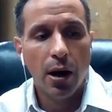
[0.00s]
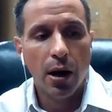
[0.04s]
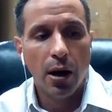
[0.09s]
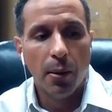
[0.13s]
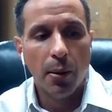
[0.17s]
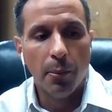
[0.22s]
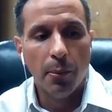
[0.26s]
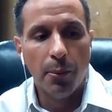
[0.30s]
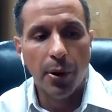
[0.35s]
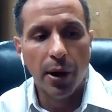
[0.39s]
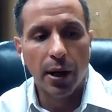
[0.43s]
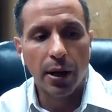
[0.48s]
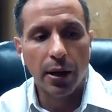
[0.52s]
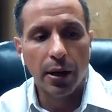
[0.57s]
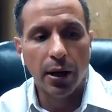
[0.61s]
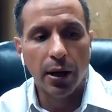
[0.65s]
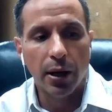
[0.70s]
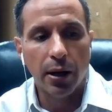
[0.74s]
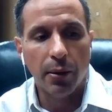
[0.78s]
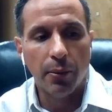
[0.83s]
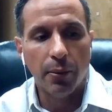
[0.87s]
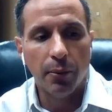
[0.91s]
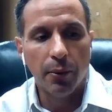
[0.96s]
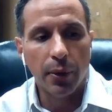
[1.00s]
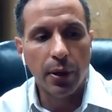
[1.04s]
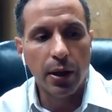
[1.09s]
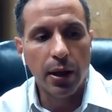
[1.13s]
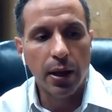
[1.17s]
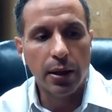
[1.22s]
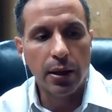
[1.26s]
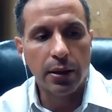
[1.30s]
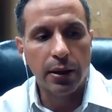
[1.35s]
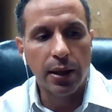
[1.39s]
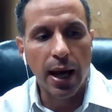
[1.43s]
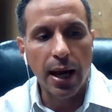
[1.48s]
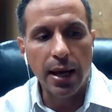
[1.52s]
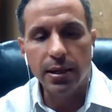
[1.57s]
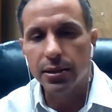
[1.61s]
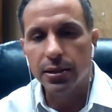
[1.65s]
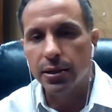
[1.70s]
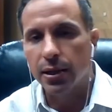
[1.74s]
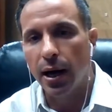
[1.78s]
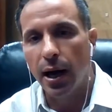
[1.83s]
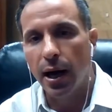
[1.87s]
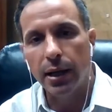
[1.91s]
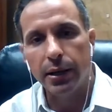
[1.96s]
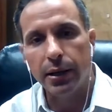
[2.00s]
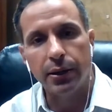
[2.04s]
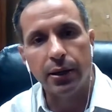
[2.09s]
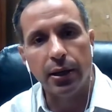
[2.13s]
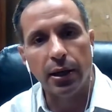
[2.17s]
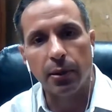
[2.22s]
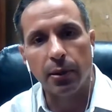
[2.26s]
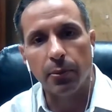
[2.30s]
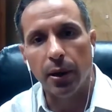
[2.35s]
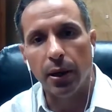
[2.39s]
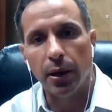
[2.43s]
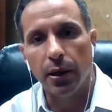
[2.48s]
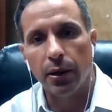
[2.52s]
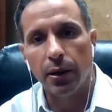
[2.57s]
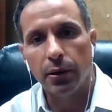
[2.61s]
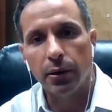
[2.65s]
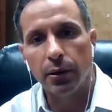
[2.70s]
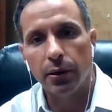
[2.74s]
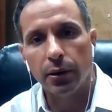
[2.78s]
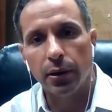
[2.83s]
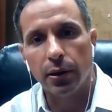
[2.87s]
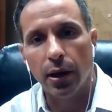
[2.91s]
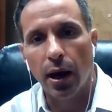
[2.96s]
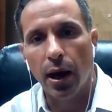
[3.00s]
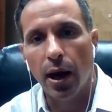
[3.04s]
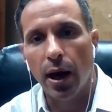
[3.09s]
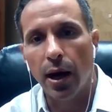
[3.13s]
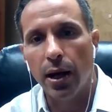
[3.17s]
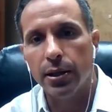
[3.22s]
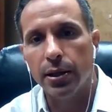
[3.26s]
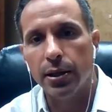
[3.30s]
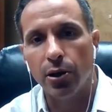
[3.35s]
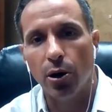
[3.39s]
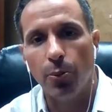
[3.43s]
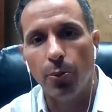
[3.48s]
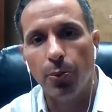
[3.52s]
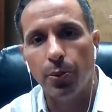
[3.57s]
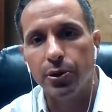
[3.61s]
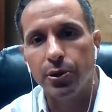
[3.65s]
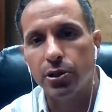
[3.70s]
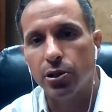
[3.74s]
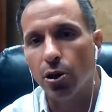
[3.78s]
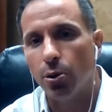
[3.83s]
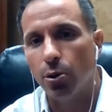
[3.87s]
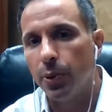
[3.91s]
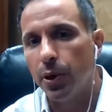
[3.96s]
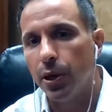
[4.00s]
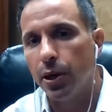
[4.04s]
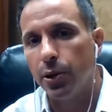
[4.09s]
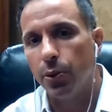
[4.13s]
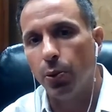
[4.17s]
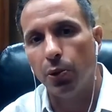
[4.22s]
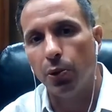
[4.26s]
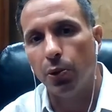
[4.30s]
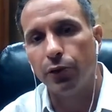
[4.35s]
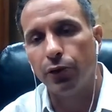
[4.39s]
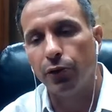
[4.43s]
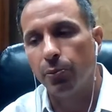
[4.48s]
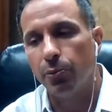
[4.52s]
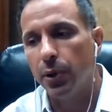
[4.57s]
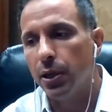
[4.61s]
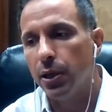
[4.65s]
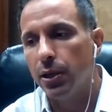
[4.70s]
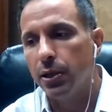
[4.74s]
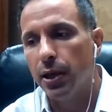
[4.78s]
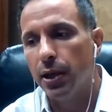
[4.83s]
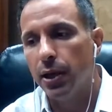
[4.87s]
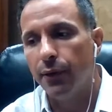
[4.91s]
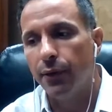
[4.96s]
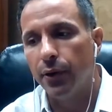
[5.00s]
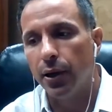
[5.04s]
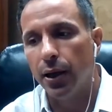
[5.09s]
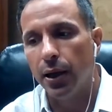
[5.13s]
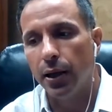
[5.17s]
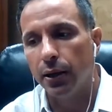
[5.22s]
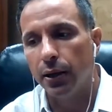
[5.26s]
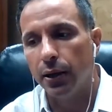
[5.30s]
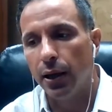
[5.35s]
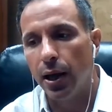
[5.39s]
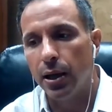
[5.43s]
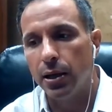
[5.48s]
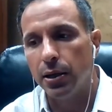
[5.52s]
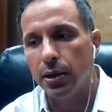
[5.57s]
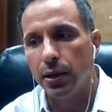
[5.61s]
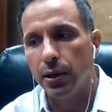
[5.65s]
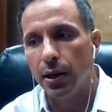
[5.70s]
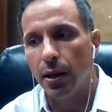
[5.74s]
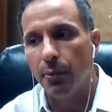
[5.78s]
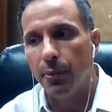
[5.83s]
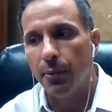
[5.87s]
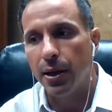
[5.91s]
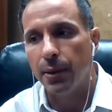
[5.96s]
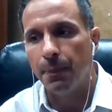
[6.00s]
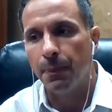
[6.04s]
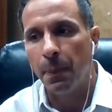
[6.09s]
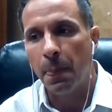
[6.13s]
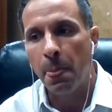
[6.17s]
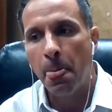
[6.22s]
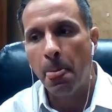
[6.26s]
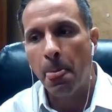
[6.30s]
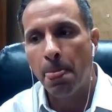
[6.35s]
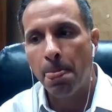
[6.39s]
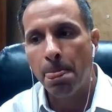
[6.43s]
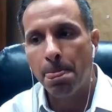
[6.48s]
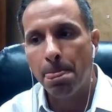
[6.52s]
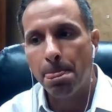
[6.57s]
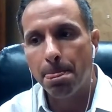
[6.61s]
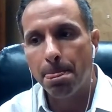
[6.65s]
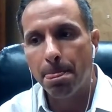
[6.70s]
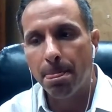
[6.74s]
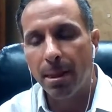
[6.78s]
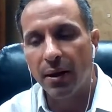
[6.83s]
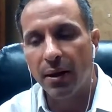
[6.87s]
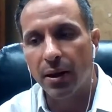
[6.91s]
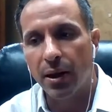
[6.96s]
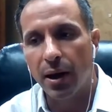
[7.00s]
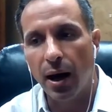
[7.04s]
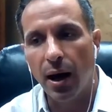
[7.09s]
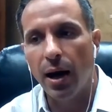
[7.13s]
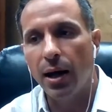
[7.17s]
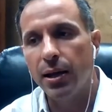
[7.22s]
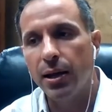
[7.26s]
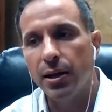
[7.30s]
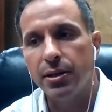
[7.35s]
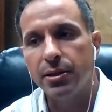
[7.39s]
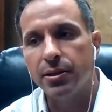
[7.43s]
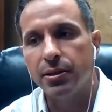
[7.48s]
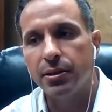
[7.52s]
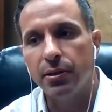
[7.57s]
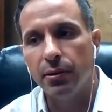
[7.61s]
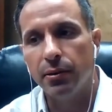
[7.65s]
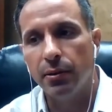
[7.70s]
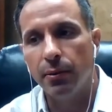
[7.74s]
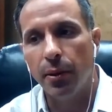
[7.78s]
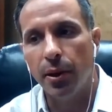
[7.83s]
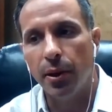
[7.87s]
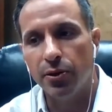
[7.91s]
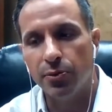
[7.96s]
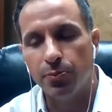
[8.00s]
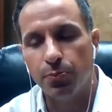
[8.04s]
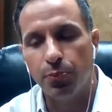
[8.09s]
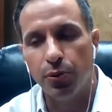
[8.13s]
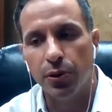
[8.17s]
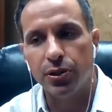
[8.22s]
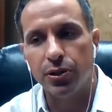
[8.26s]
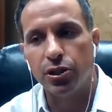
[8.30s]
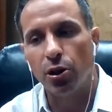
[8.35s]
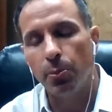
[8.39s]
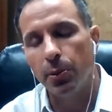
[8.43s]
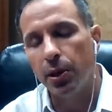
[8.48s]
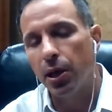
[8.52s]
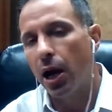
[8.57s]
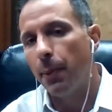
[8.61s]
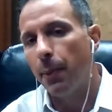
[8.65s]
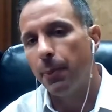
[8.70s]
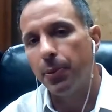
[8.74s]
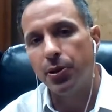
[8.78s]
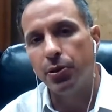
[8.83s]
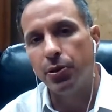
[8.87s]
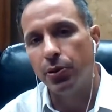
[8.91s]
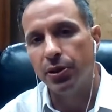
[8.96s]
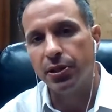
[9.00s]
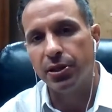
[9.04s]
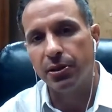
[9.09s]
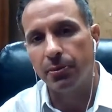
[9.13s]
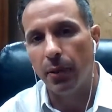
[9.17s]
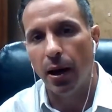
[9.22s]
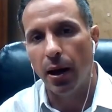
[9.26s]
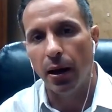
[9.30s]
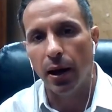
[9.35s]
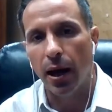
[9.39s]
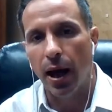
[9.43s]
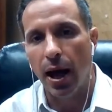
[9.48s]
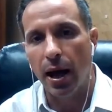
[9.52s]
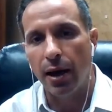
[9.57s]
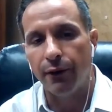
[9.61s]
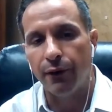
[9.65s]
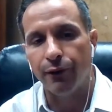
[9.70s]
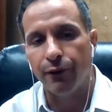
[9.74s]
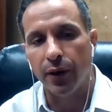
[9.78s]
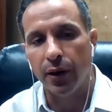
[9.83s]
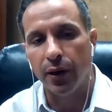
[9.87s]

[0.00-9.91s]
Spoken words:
But that is a God thing, man. God has opened so many doors for me, Devin. And I mean, God has put so many opportunities in my life.